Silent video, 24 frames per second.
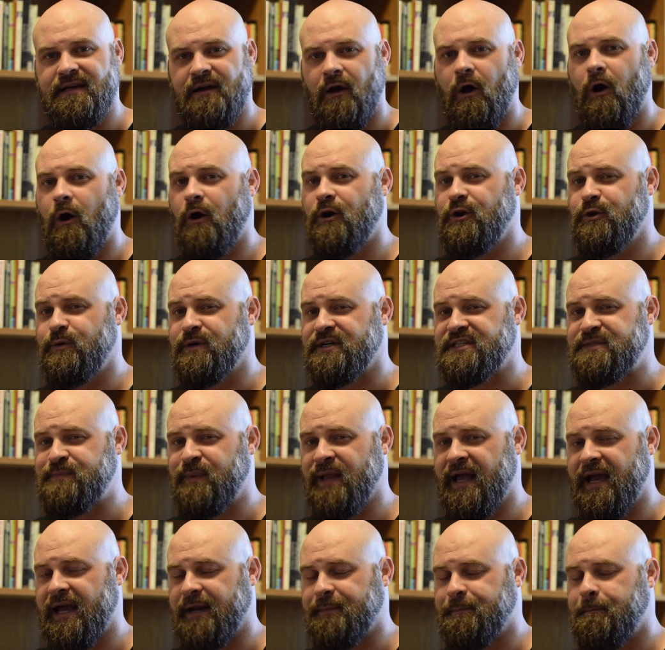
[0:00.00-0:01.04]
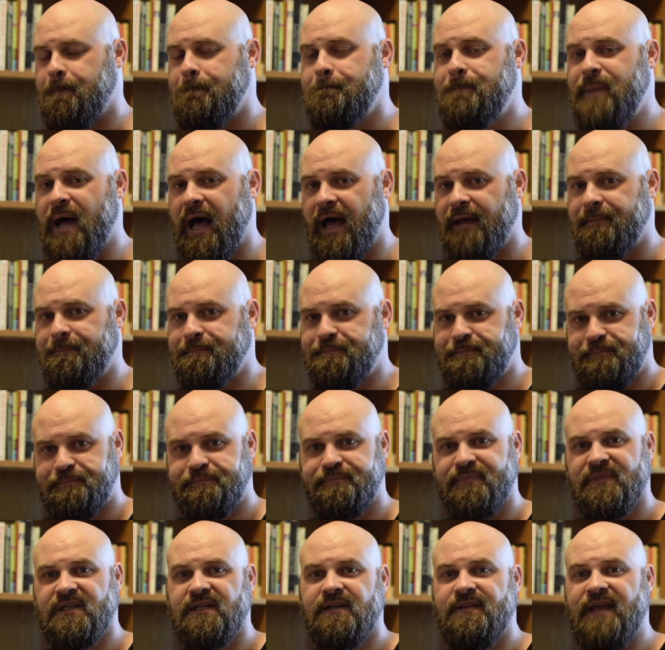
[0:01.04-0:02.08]
Hard to explain. But
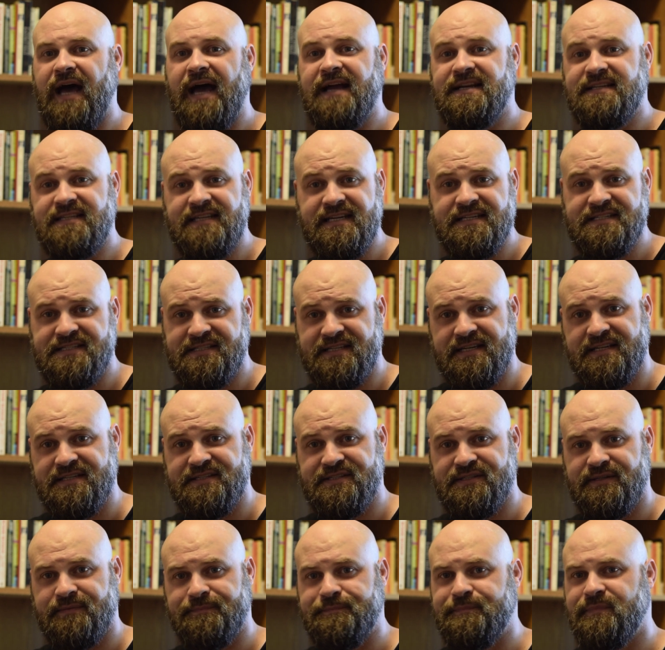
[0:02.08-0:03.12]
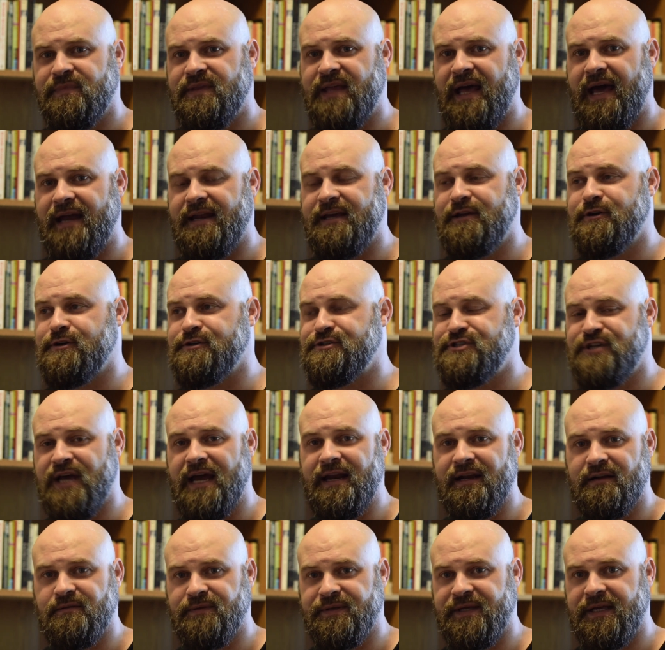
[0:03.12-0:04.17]
the idea is this, that
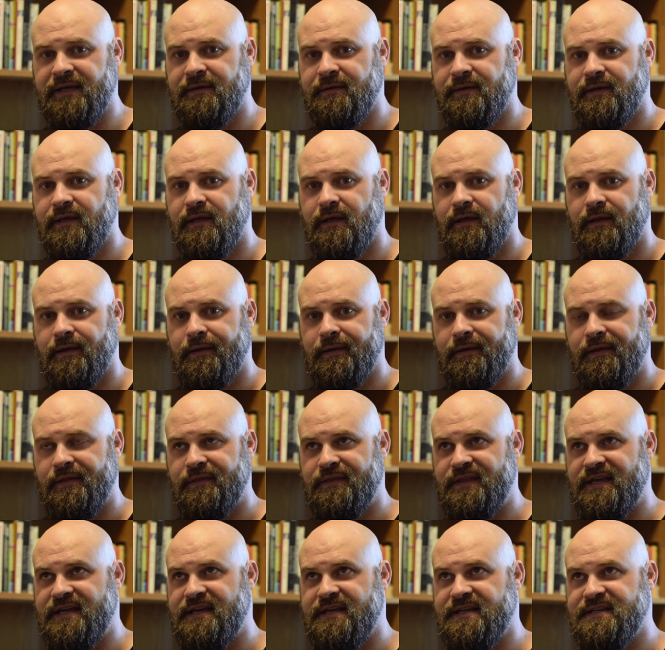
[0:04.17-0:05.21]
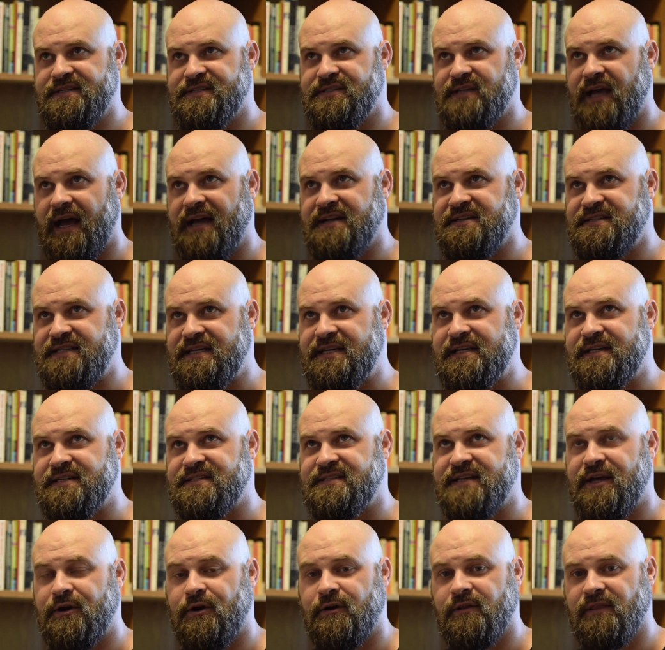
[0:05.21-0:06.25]
energetically, these
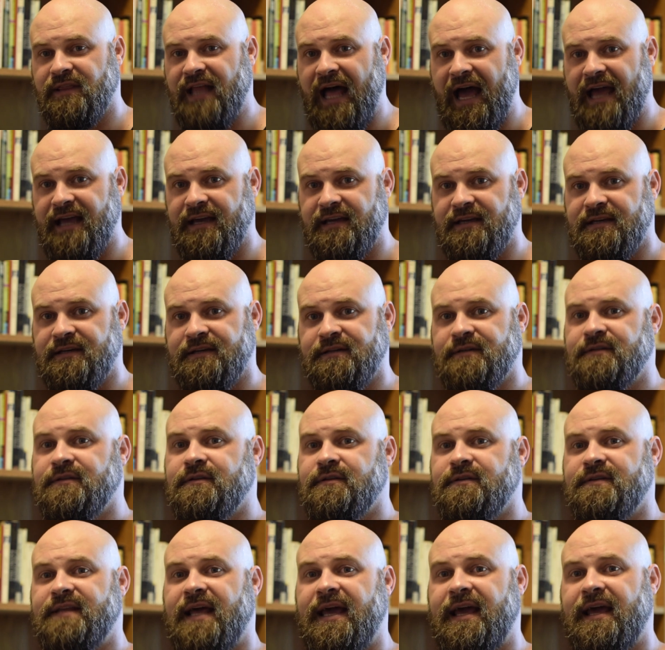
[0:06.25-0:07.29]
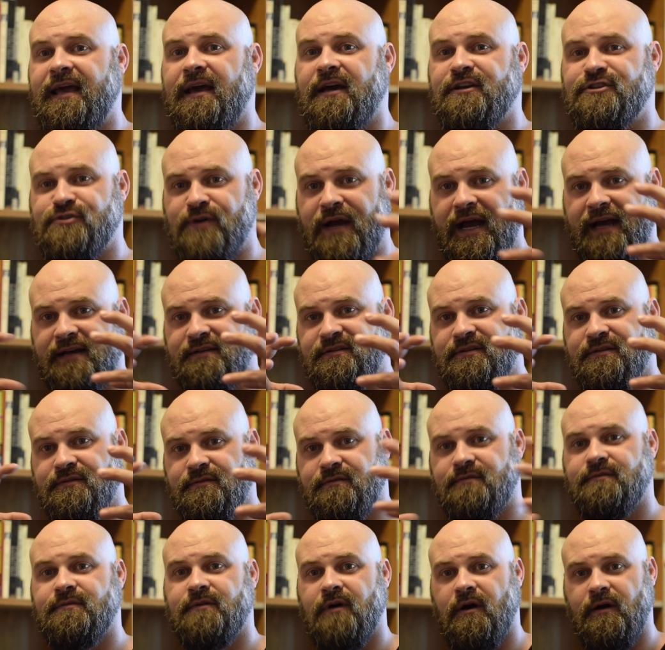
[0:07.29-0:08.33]
ideas that are like, they attract
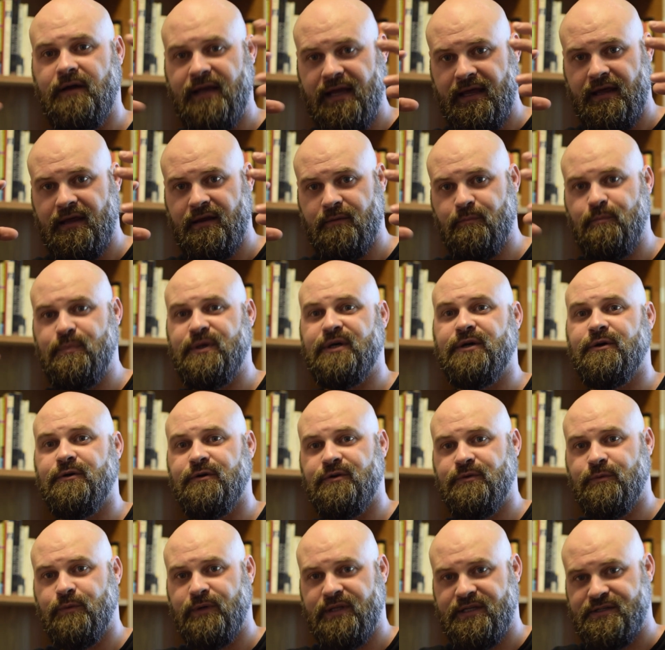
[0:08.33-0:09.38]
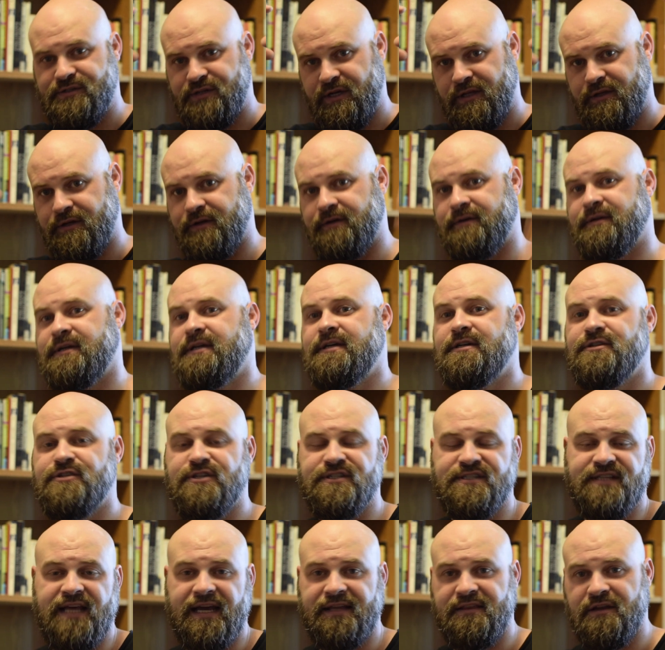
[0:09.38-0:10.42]
and build with each other,
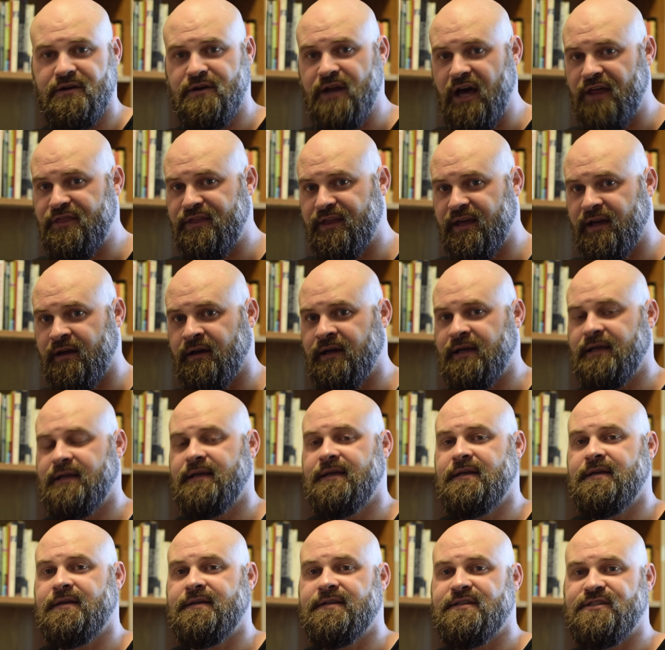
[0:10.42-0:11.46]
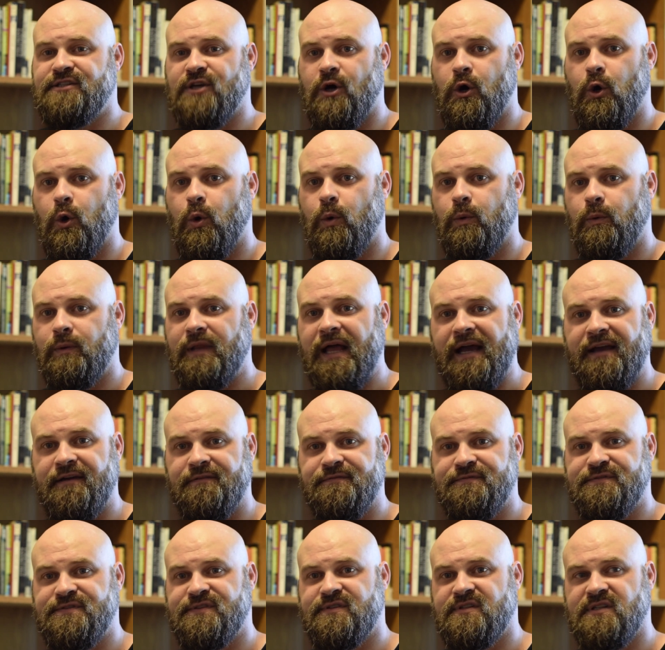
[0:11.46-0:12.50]
just like the nothing. So like
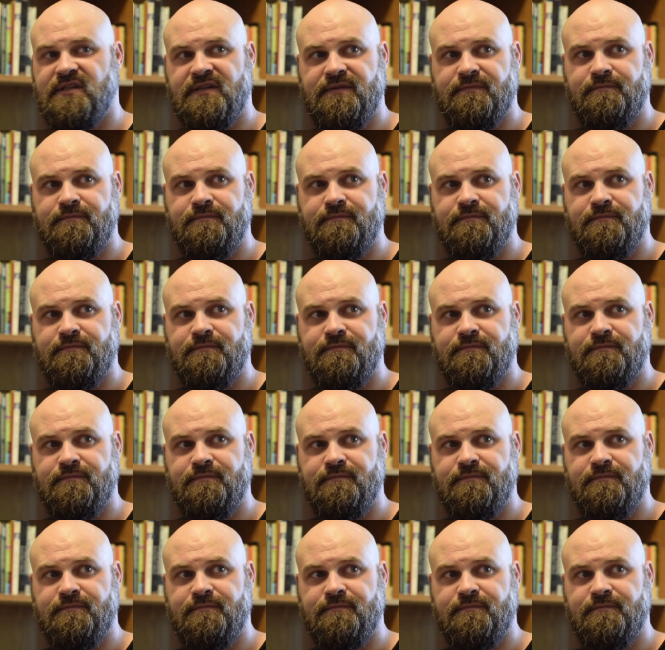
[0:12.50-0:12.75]
if